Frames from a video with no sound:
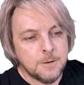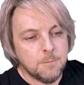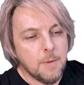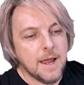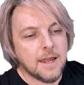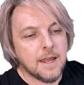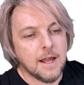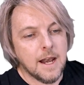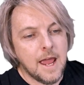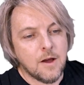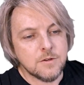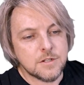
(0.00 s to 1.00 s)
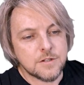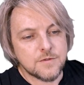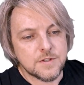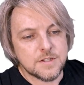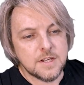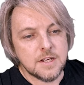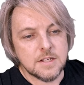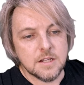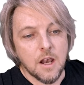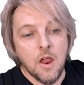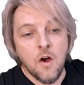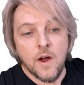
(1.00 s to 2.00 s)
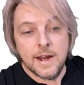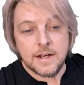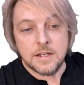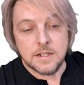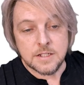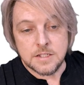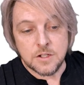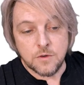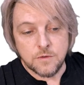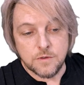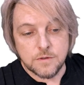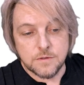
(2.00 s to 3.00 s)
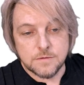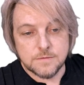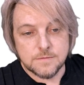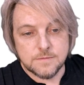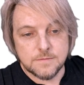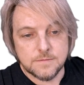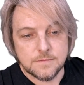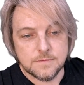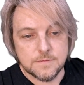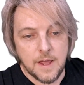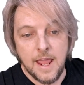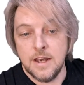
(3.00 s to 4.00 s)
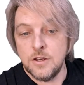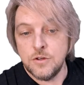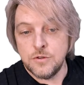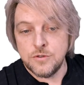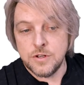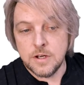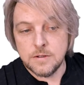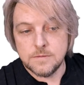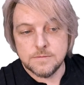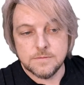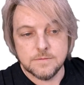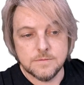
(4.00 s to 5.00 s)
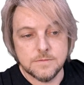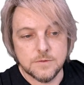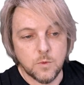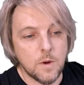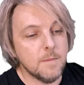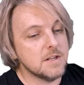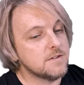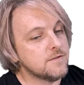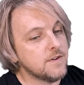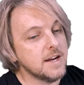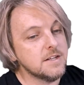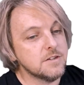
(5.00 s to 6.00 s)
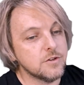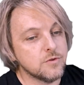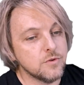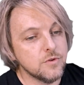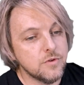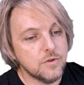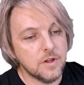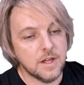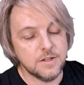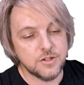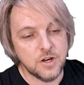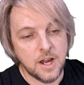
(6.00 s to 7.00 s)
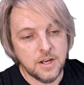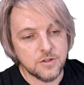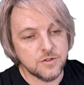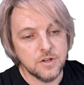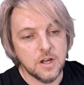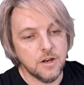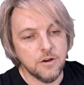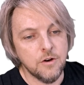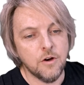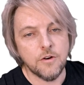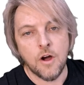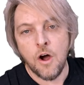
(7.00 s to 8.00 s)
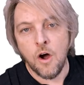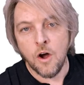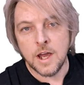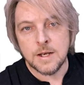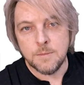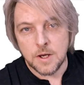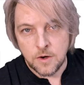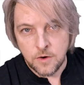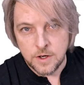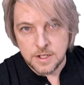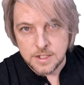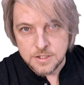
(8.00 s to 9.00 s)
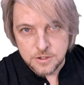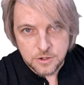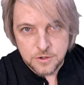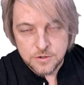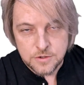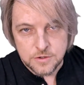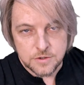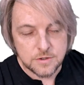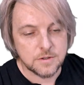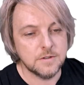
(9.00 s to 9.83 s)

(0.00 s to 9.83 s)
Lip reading: Making allowances for sin is lying to yourself and Yahusha. We must face the truth and change, not hide behind excuses.